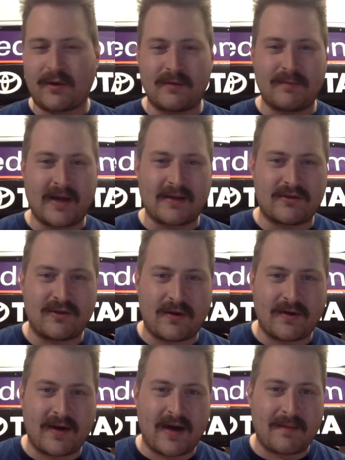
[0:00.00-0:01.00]
Couldn't make the show
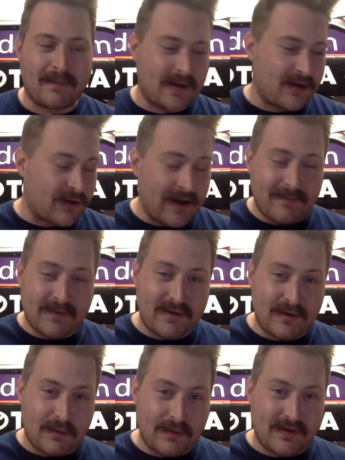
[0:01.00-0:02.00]
tonight, but you're going to have to
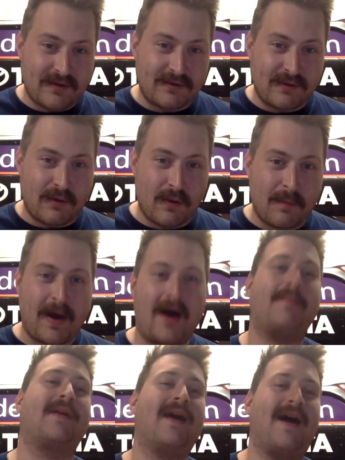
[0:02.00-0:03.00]
deal with a solo
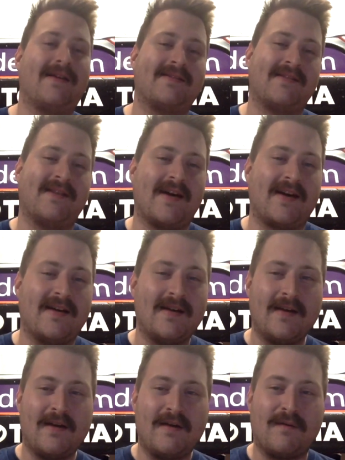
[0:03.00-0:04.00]
Bobcast tonight
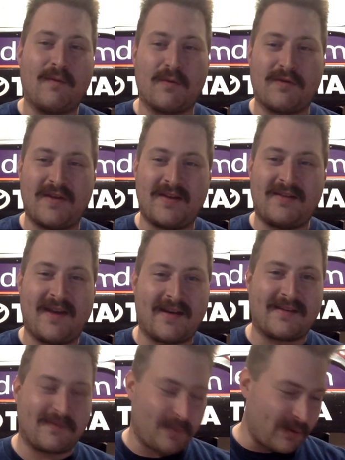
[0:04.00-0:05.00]
for the
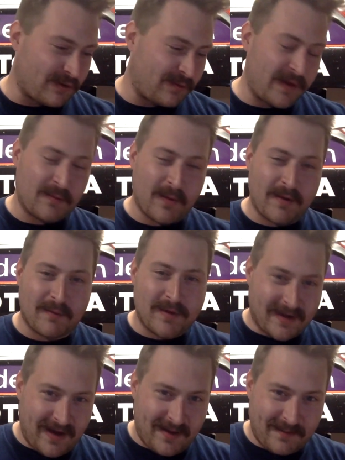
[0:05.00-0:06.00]
Texas Motor Speedway
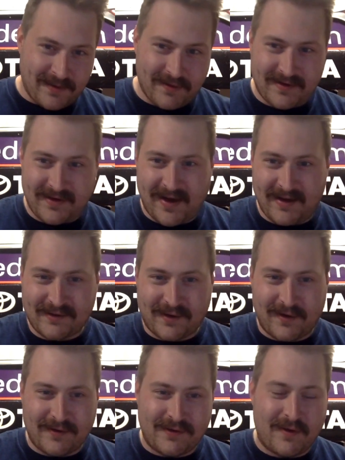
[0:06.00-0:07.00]
recap here in
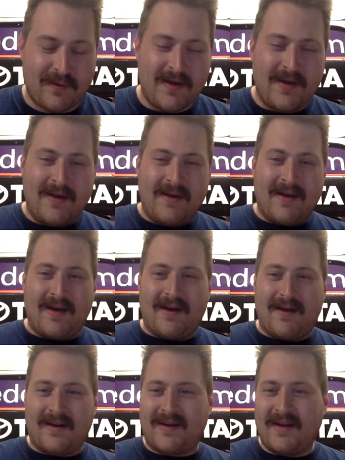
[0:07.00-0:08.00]
NASCAR. So,
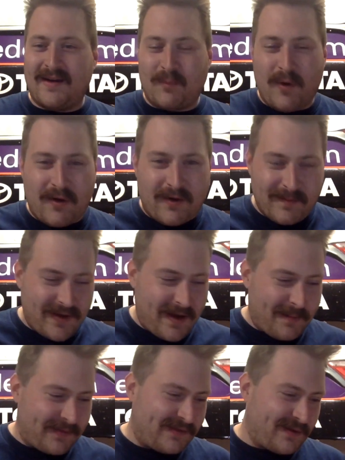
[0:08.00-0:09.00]
again, welcome to
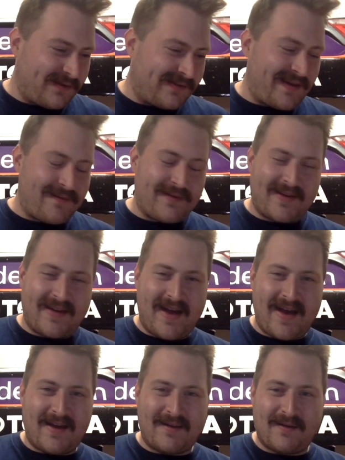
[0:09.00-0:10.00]
episode
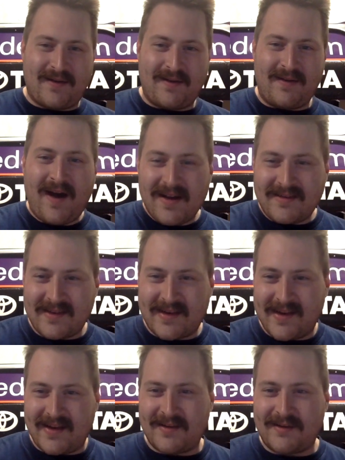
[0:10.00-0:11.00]
78. A lot to
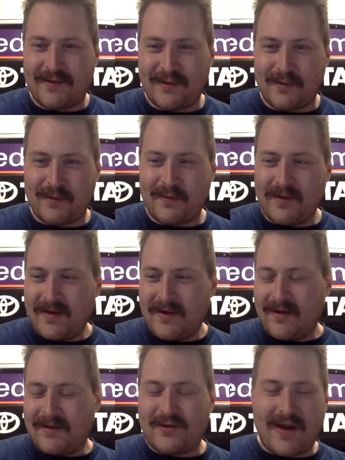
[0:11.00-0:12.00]
get into.
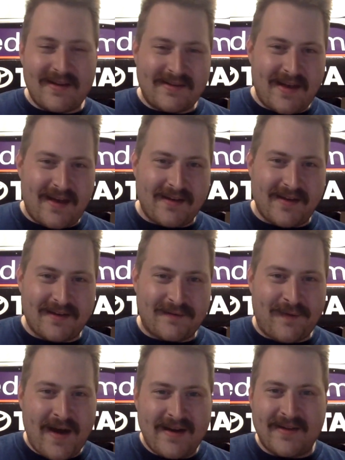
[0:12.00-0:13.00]
Chase Elliott
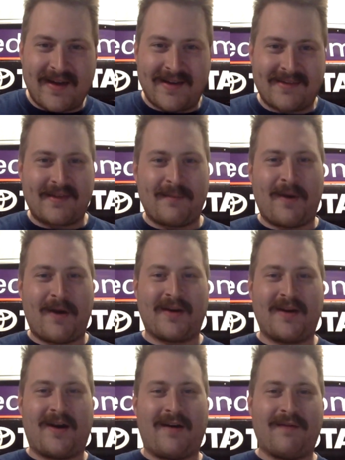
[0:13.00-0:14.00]
finally gets the
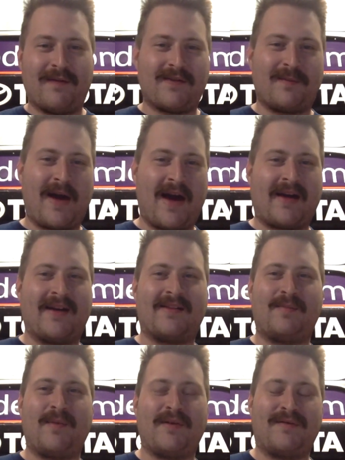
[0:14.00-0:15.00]
monkey off of his back.
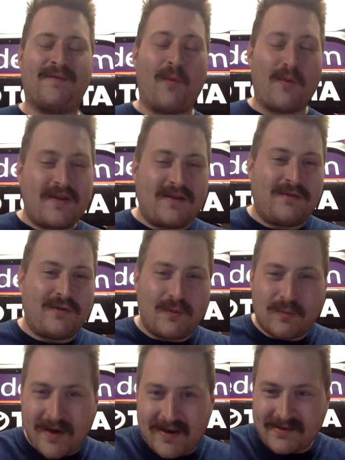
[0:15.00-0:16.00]
It's been 42
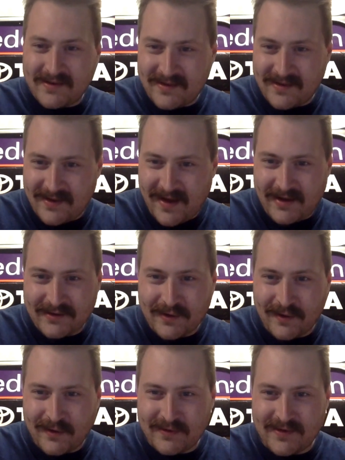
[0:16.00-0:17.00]
races in
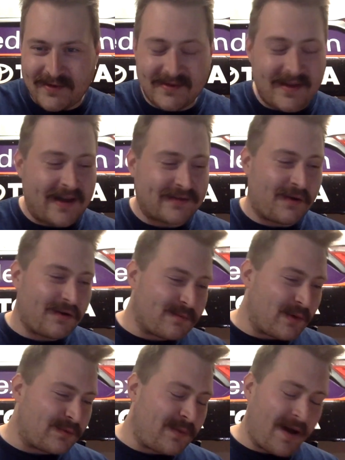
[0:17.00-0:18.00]
NASCAR since NASCAR's
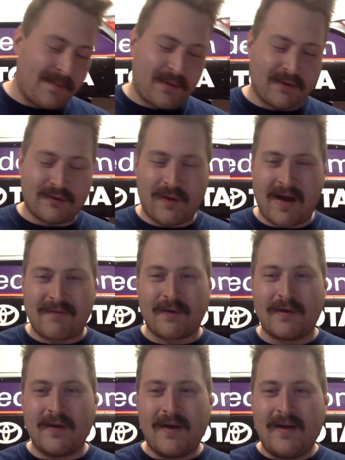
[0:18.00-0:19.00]
most popular
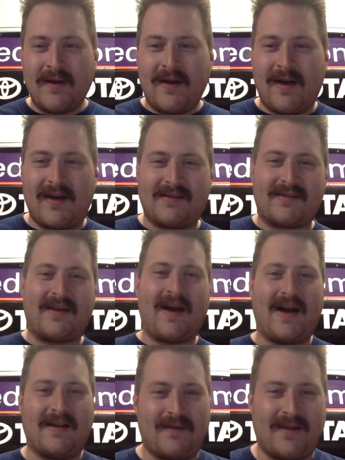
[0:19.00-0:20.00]
driver has
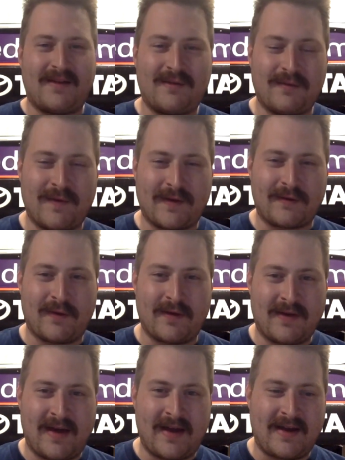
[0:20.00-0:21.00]
gotten into victory
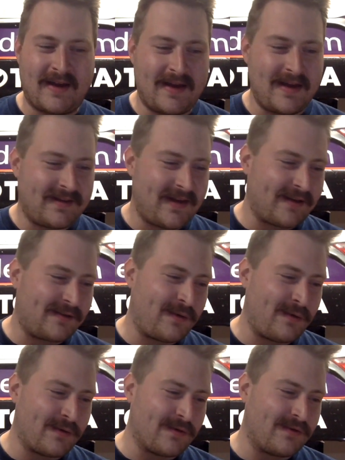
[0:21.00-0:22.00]
lane. He takes
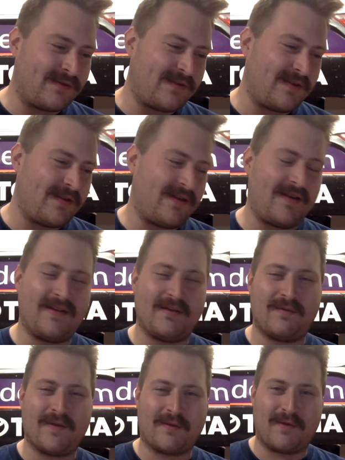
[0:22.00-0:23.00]
Hooters into
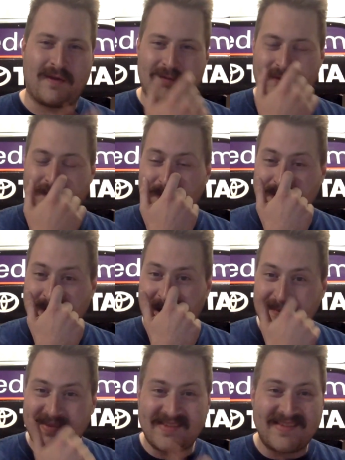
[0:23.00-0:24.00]
victory lane for the first
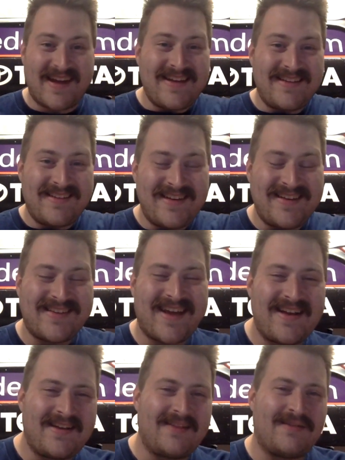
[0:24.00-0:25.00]
time since
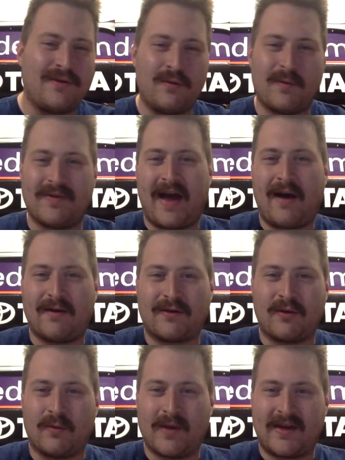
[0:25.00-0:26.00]
1992 with Alan
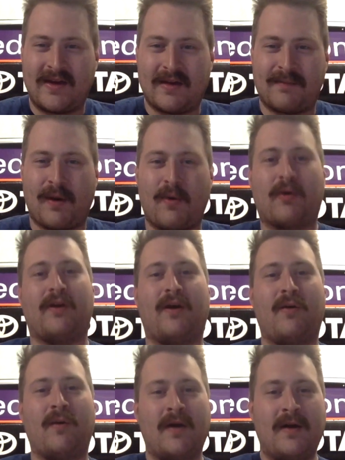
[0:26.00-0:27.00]
Kawicki and
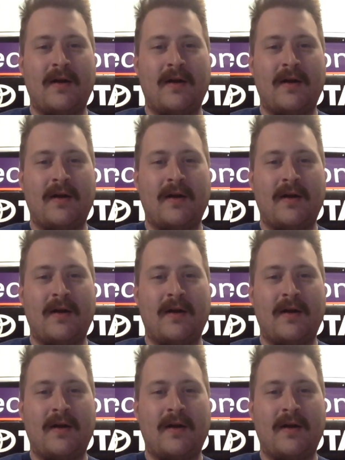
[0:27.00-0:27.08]
Pocono.